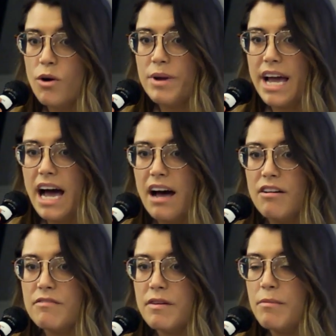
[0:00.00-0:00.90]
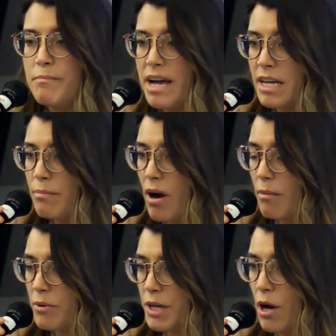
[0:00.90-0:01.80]
We have many
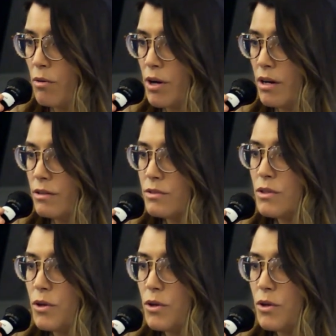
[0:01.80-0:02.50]
property owners